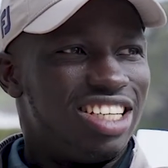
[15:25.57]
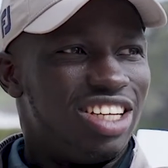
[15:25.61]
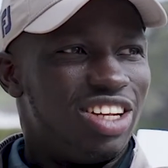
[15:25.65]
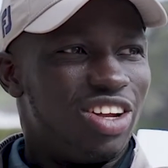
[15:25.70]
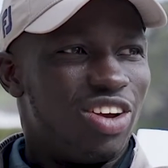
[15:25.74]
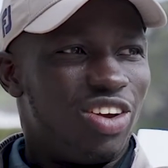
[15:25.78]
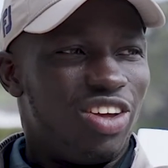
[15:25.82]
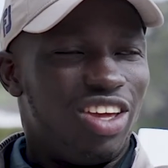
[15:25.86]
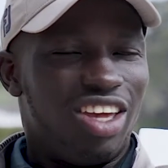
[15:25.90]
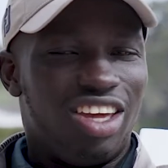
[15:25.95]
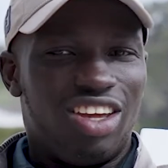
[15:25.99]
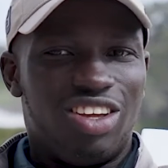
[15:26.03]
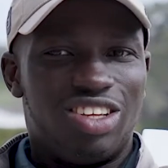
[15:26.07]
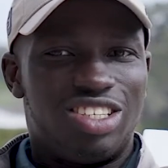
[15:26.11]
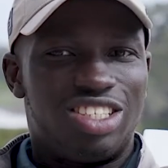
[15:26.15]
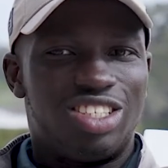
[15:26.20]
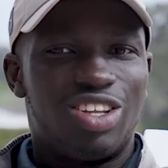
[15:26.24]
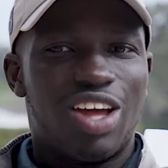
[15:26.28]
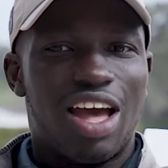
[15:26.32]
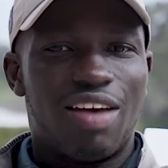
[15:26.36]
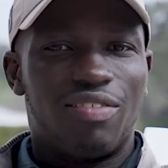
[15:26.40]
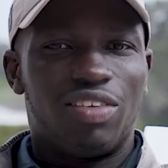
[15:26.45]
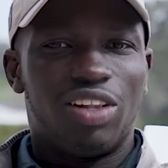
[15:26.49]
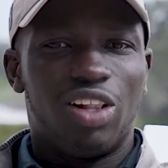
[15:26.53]
You
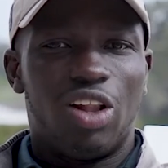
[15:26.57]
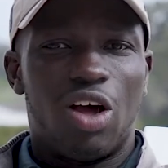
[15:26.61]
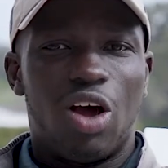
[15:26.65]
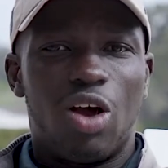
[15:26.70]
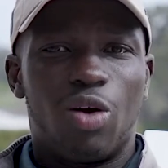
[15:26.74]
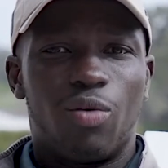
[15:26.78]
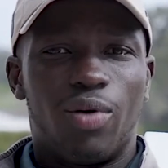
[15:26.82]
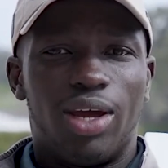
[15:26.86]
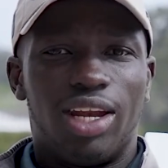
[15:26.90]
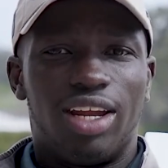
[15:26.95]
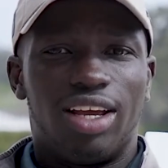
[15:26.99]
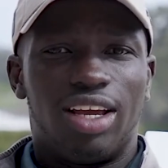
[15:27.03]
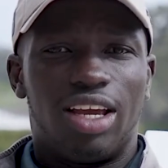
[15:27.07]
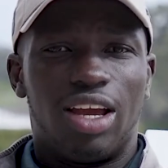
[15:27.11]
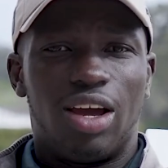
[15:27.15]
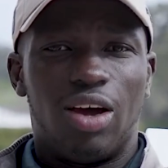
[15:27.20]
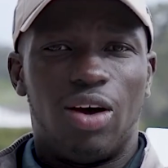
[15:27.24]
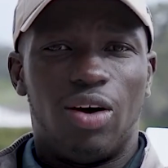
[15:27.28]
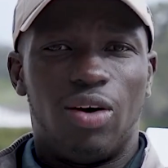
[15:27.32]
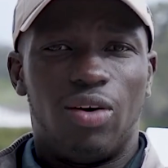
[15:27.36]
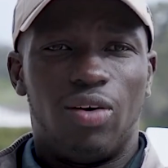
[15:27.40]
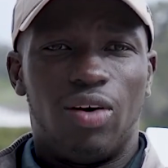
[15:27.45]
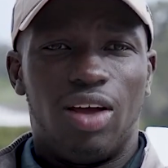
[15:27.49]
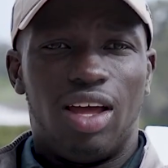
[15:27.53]
still have a long way to
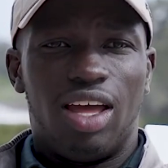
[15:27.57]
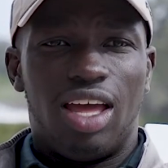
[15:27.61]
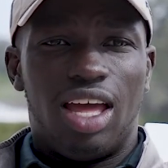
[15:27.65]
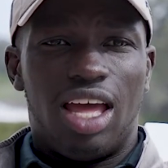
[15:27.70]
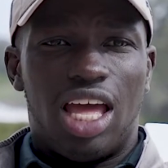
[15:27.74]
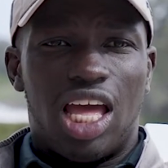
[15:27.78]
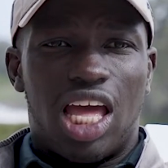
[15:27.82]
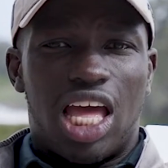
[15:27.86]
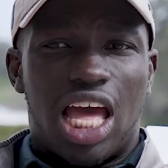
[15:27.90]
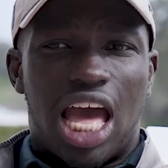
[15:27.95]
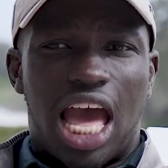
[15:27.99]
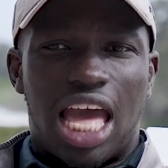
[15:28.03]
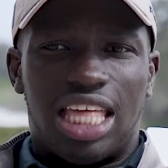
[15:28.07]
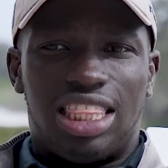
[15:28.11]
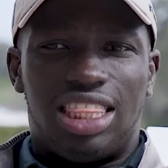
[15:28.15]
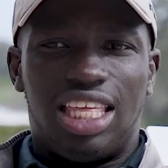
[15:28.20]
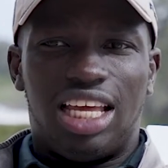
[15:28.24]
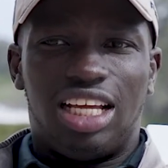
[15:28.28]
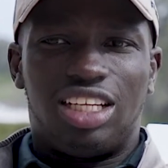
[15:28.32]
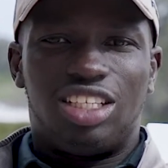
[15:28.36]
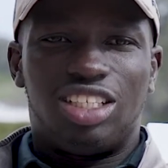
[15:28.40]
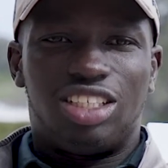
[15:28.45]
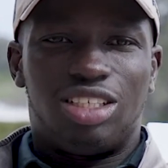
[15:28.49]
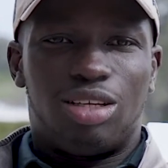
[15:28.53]
go. I
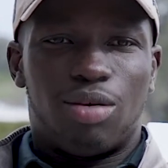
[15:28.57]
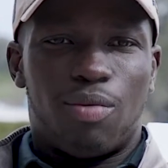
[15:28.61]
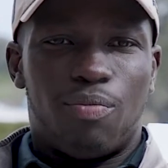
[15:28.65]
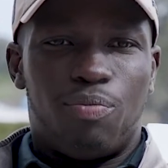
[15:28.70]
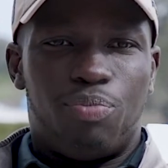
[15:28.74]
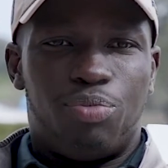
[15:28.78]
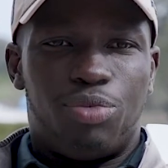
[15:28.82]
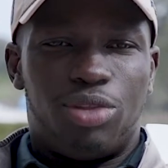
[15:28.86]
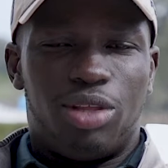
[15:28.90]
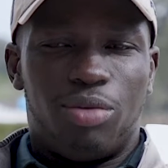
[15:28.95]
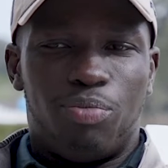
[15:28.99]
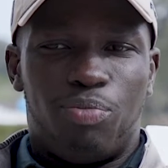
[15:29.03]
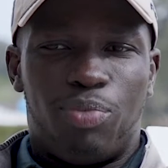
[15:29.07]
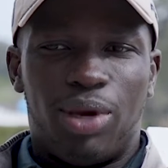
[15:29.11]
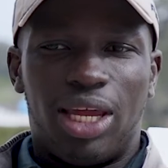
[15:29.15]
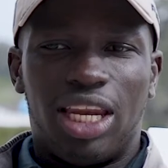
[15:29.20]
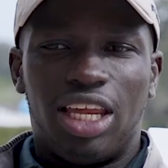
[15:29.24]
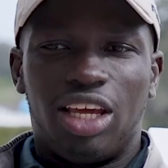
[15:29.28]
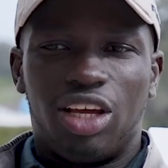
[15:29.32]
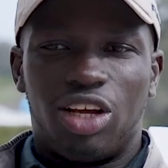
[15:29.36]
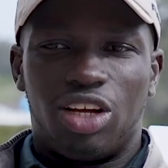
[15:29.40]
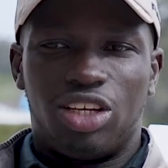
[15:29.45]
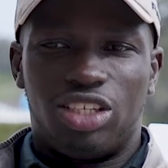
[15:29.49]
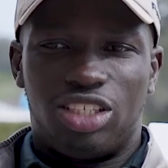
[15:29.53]
think just
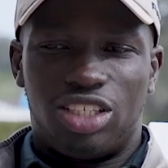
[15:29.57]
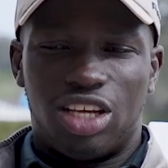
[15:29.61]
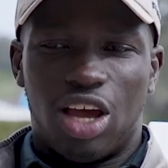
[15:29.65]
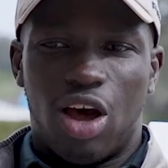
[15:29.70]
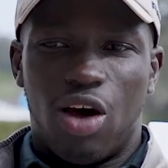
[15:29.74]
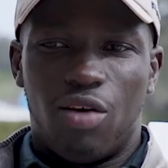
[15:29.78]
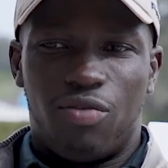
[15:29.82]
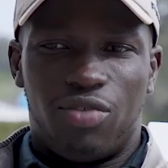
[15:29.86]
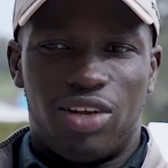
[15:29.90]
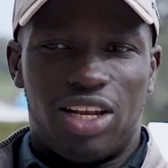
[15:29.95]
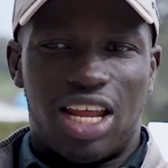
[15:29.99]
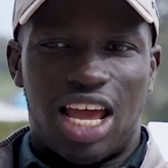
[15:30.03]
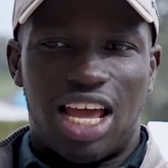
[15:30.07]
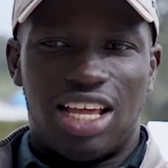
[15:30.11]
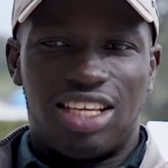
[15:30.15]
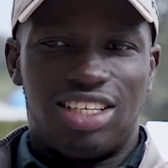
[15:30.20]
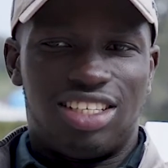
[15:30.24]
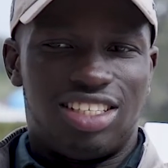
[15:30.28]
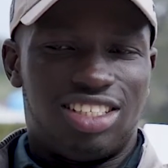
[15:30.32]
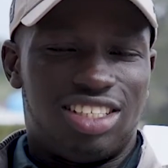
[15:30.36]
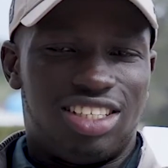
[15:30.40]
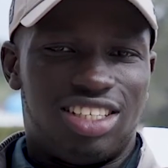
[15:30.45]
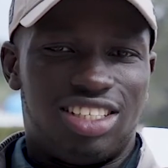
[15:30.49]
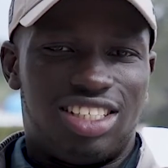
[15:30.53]
beating yourself in that
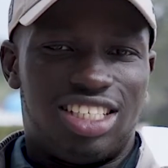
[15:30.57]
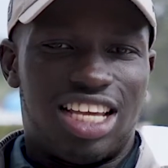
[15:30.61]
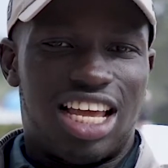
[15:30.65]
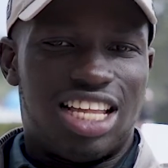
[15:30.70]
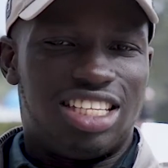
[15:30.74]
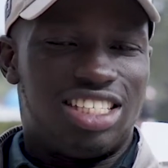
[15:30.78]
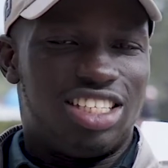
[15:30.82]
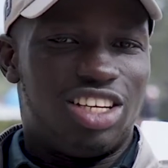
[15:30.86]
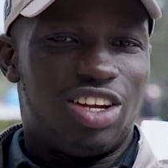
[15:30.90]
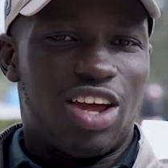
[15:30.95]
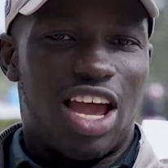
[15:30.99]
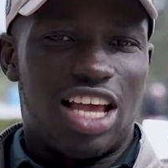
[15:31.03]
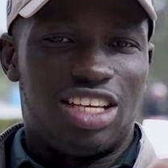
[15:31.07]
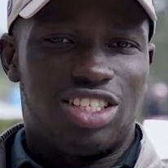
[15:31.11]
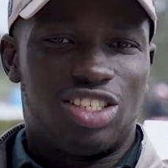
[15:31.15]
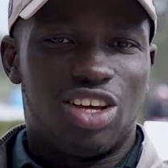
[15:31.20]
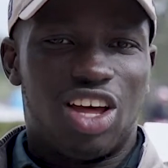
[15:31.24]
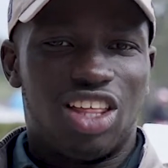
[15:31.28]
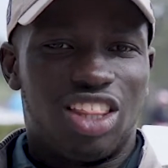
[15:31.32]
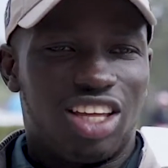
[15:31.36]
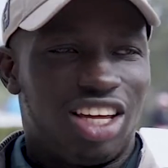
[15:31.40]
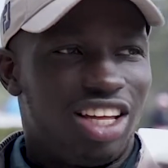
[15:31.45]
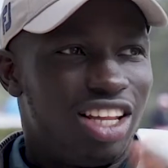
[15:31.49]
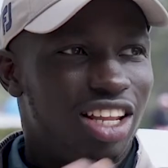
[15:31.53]
sense. I
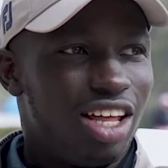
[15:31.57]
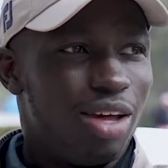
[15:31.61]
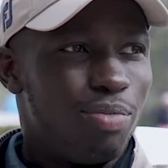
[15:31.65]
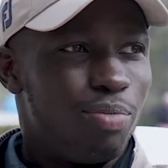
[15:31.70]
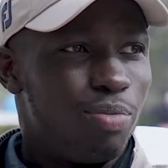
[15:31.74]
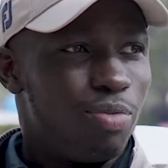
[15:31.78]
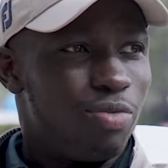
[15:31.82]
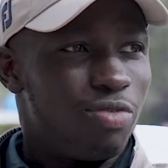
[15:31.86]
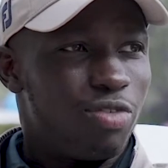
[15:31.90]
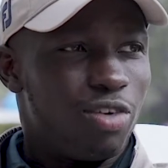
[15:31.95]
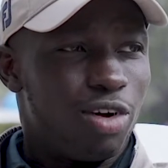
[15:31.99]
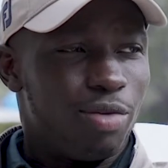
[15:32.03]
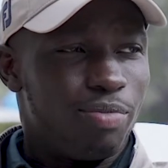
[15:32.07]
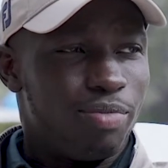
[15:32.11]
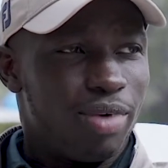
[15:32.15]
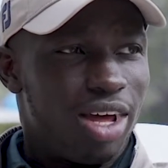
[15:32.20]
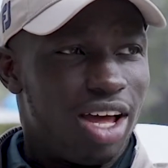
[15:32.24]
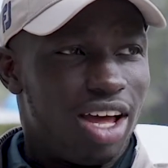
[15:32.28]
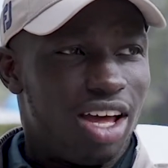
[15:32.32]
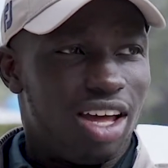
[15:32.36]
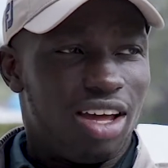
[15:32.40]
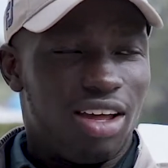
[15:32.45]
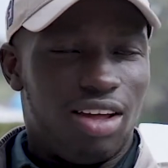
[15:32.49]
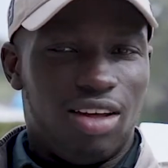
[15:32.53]
saw the clip
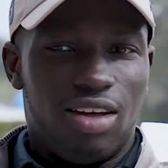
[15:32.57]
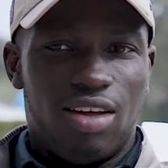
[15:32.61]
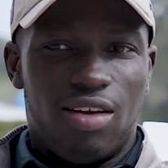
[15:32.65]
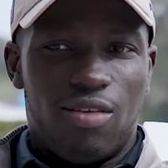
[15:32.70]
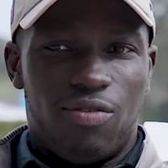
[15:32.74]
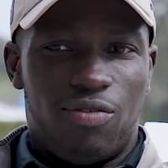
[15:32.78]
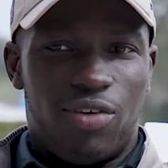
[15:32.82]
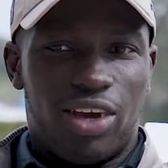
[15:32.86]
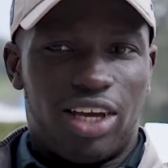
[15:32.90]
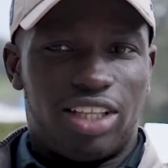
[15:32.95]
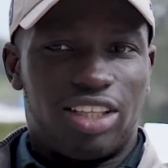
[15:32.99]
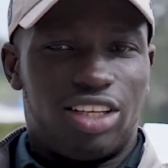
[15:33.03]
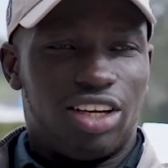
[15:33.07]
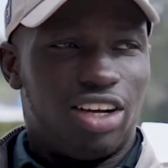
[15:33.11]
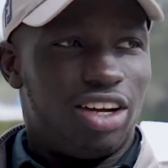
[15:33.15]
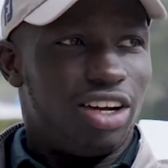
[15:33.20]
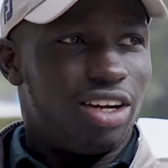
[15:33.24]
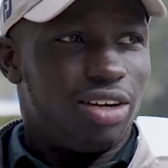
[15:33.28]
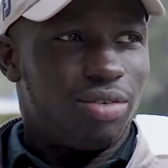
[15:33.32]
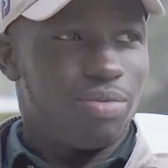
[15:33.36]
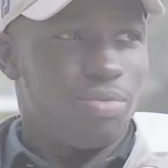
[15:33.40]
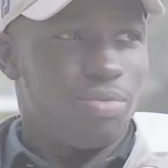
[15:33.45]
from Victor.